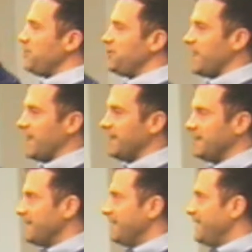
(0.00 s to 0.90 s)
Bruce Jenner?
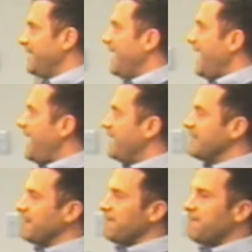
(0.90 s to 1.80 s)

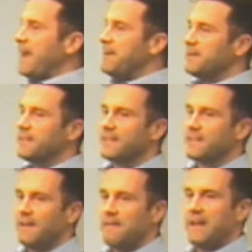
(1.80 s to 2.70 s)
And
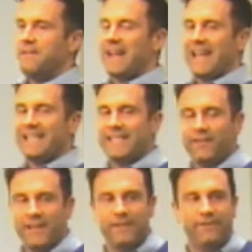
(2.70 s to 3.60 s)
famous in the
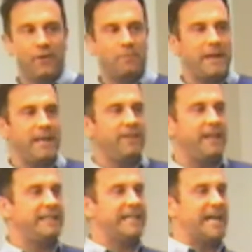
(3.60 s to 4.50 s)
1970s for being
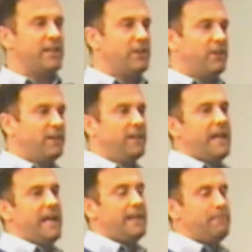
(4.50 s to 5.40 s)
the decathlon
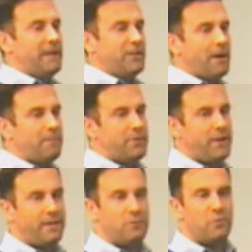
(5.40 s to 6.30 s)
Olympic
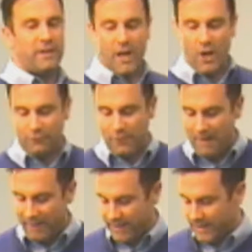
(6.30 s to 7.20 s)
champion, won the gold for
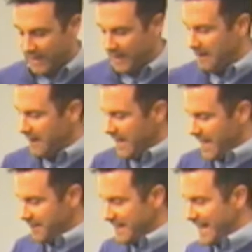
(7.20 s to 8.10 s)
America,
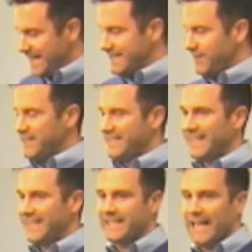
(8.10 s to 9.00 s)
the
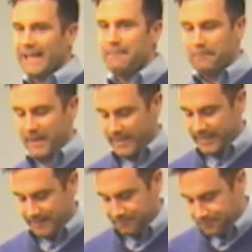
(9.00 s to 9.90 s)
1976
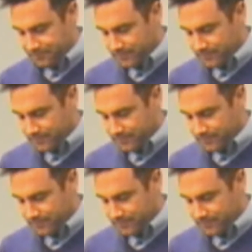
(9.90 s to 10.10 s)
Olympics.